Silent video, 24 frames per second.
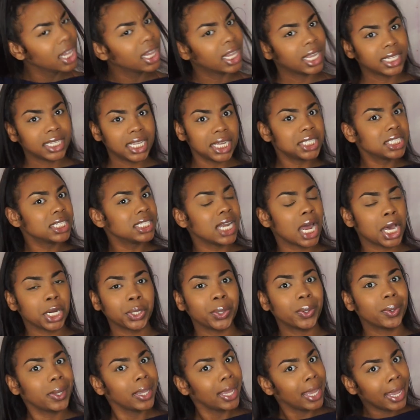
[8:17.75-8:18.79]
Like, that's not
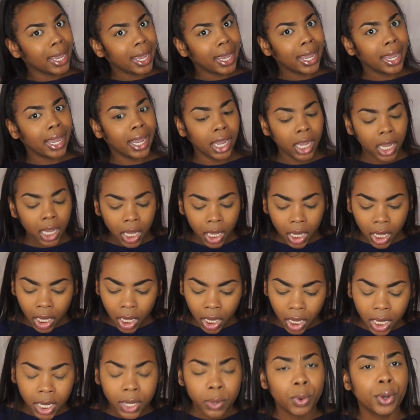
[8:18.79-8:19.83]
okay.
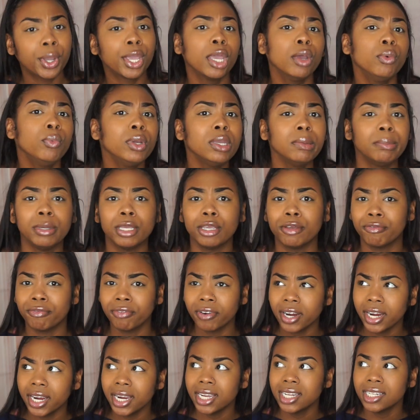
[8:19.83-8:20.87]
Cool, can we be
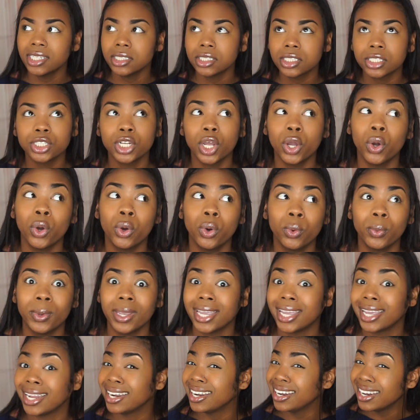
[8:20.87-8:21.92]
friends? No,
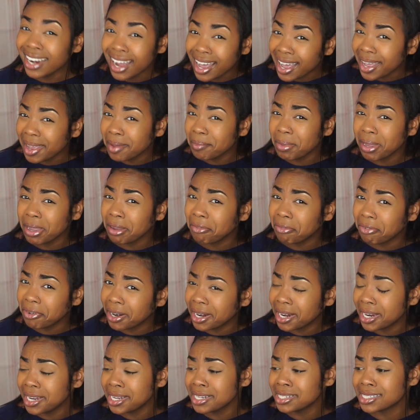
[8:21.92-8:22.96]
we cannot be
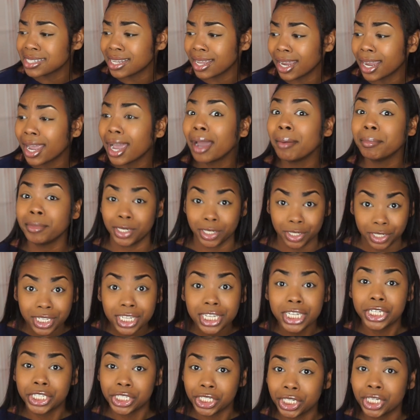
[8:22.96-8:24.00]
friends. Like, I'm your
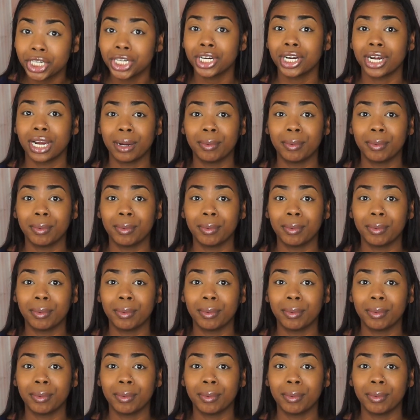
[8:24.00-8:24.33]
teacher.